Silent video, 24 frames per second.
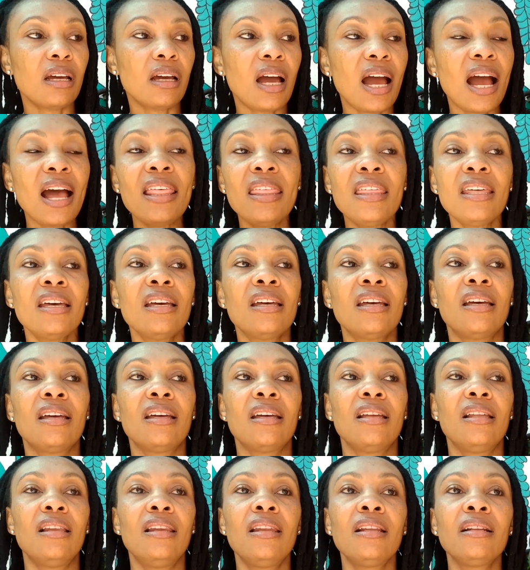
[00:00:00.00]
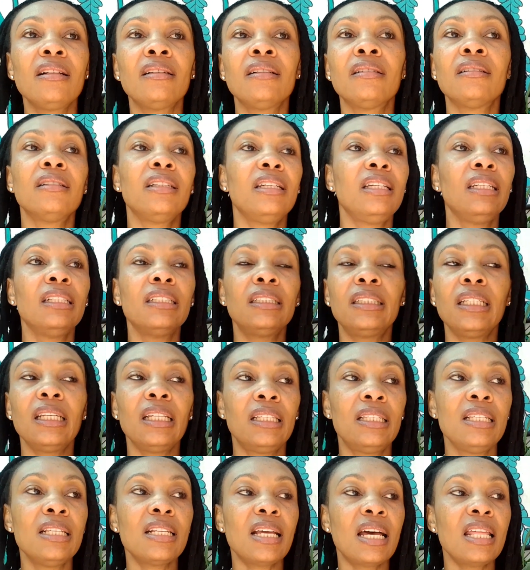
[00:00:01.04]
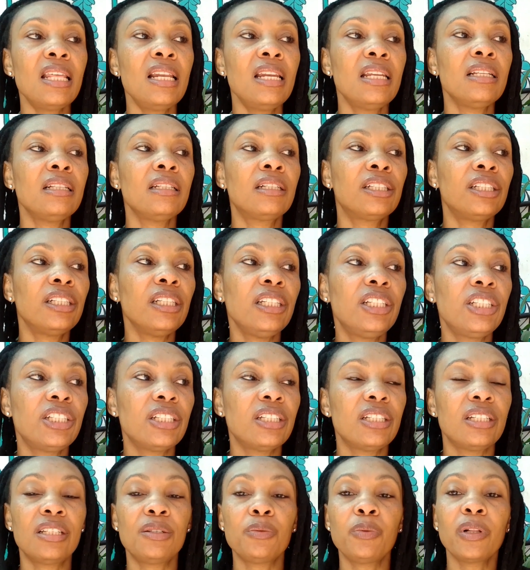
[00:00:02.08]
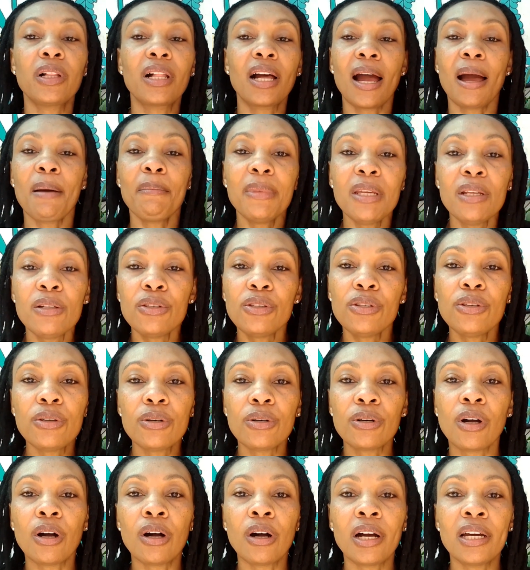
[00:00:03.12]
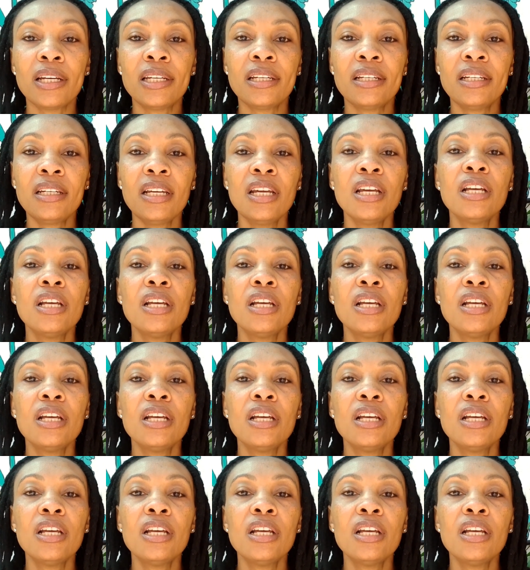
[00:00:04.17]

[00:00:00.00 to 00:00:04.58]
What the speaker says: these other little creatures will come into your garden